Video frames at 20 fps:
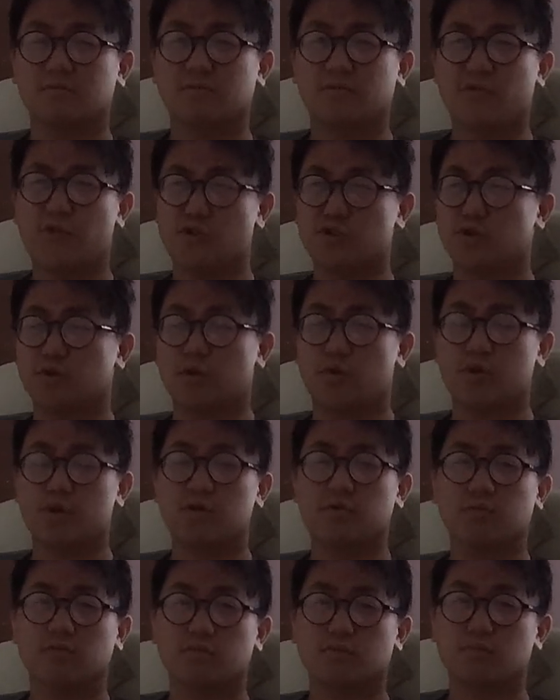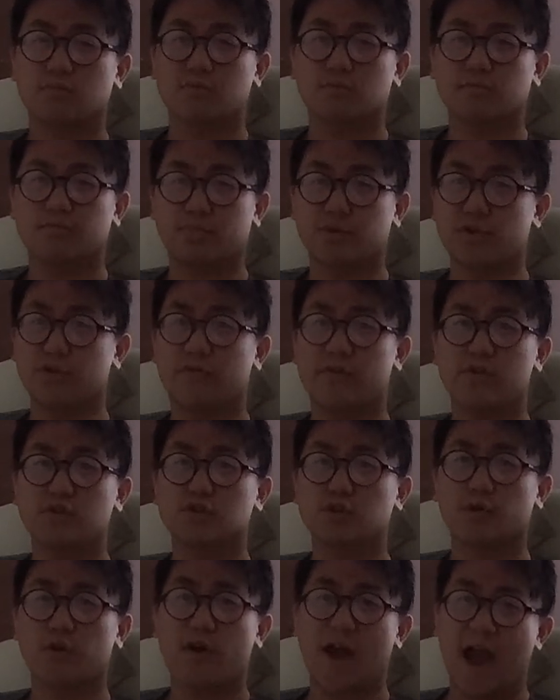The viewers don't know you. But the viewers
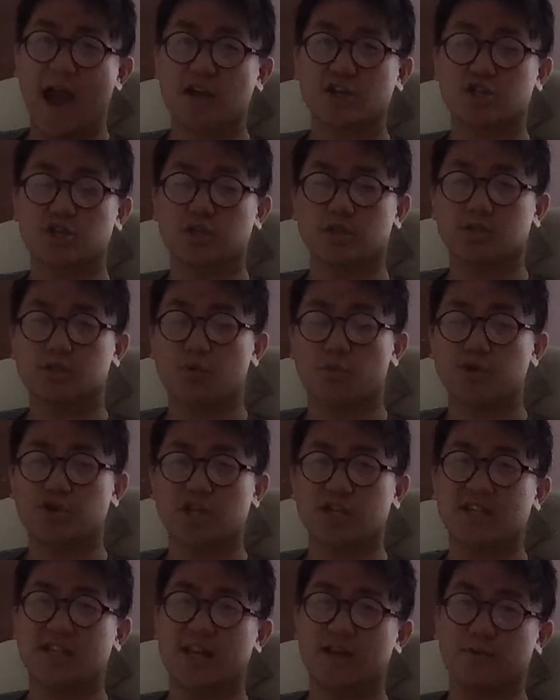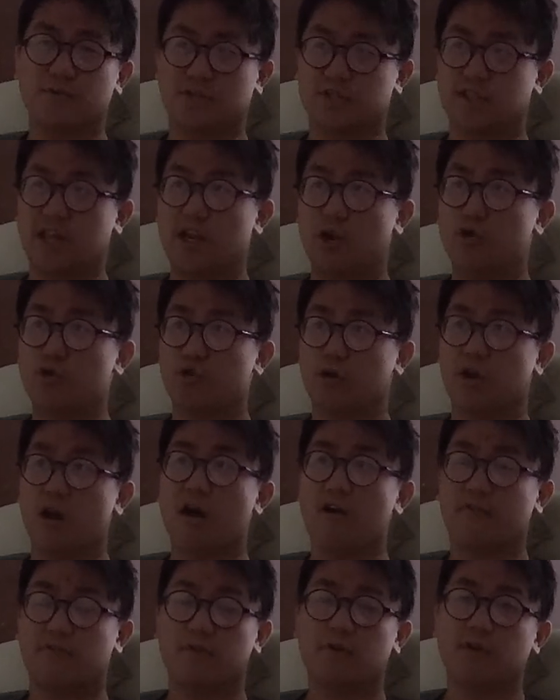know your actions, which in, which they know you
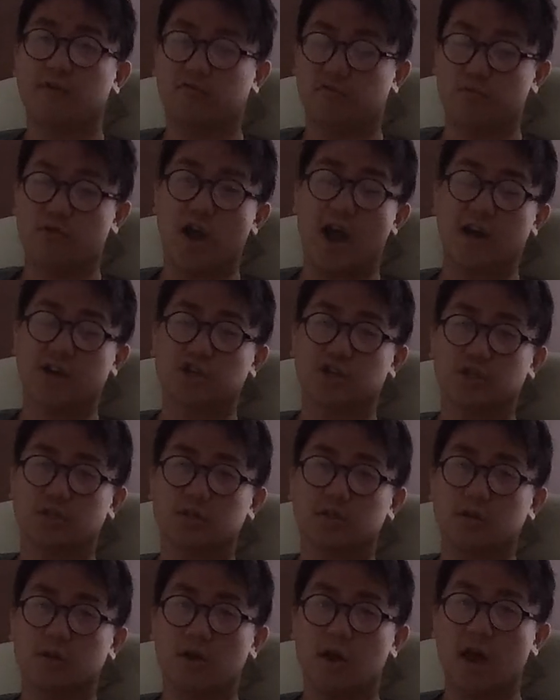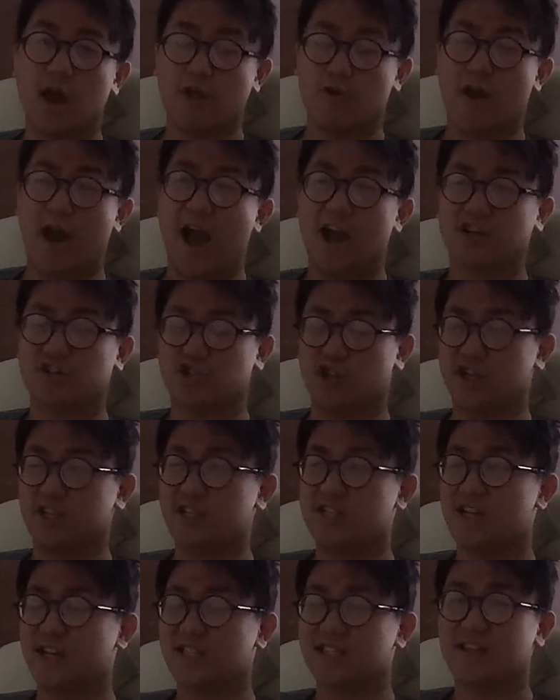enough from your actions. And your actions are
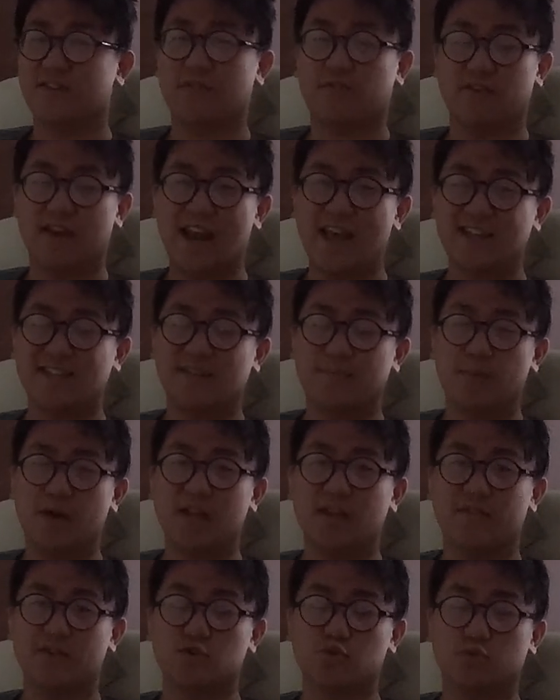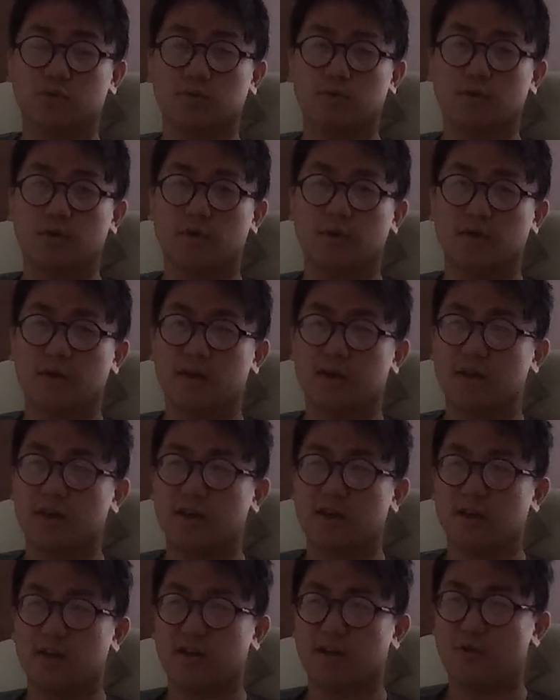indicative of a lazy individual.
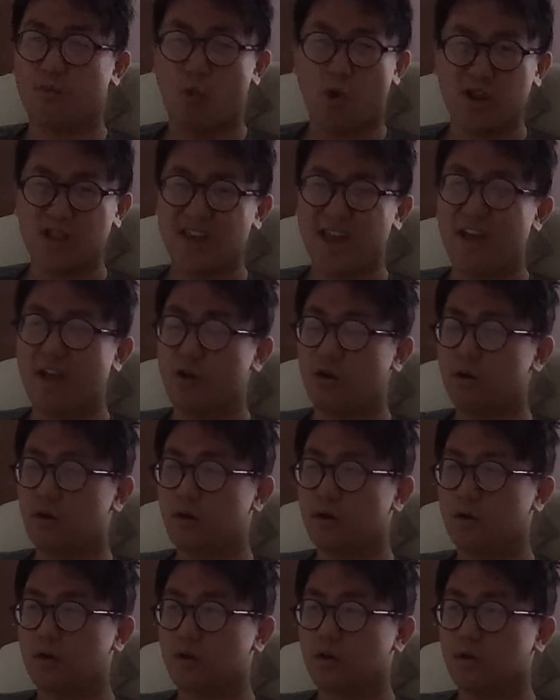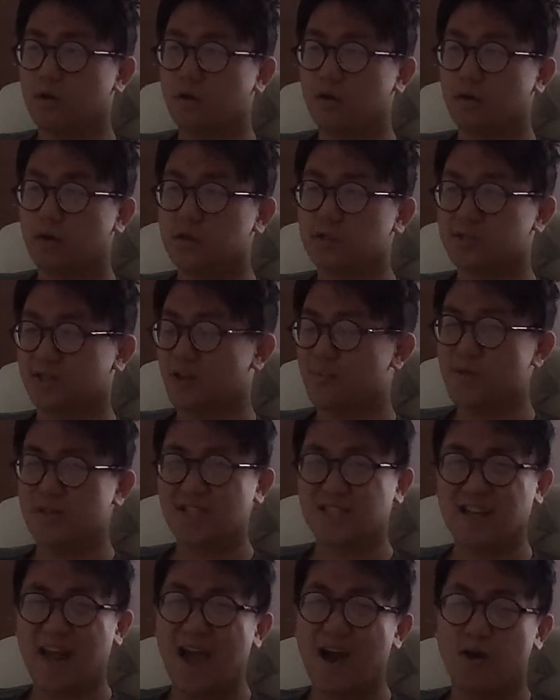One year? Start
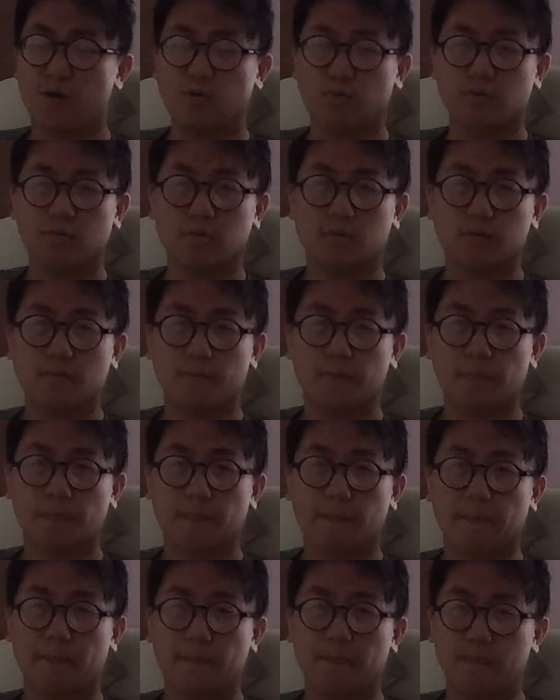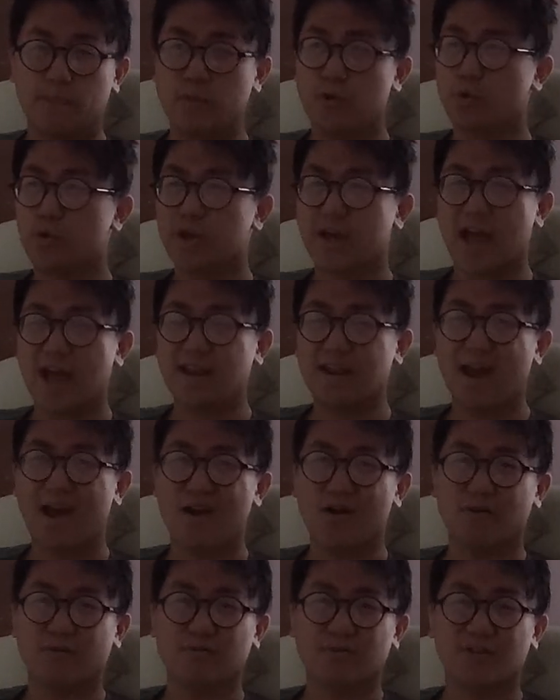business now. Do what you can
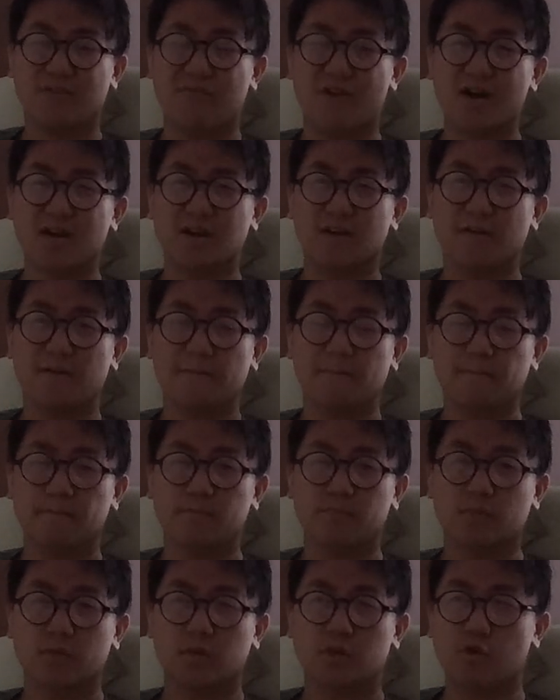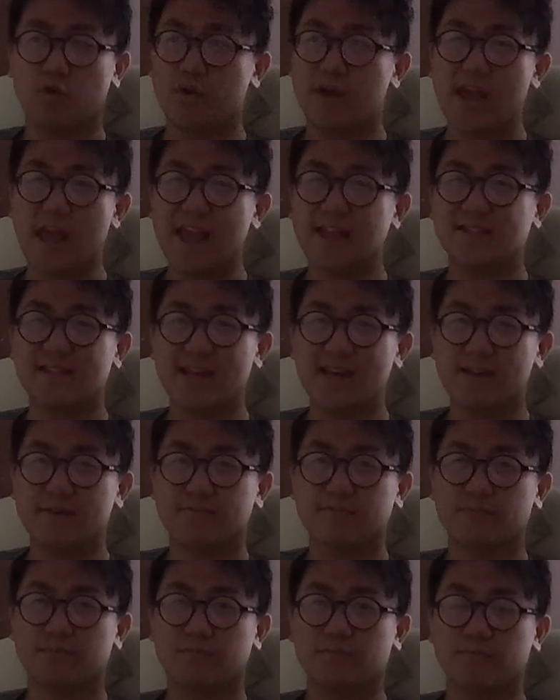now. The fuck? You're already
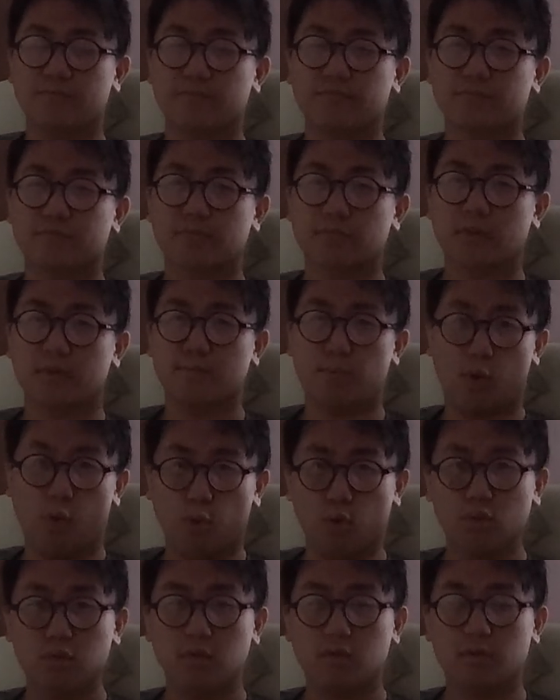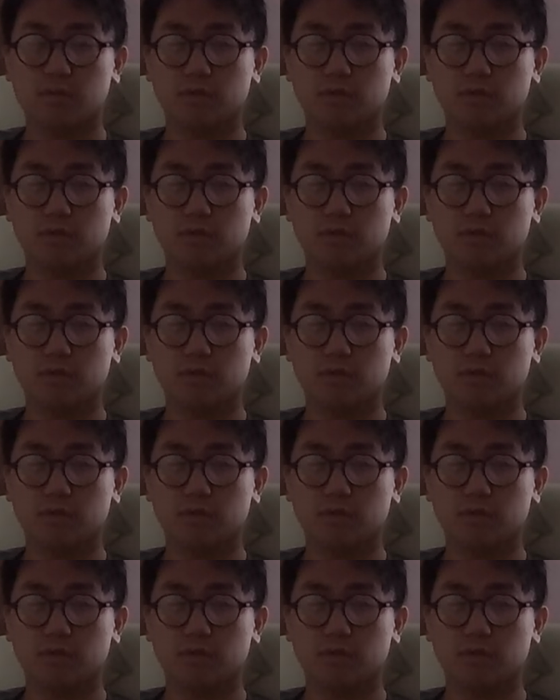18, Poor.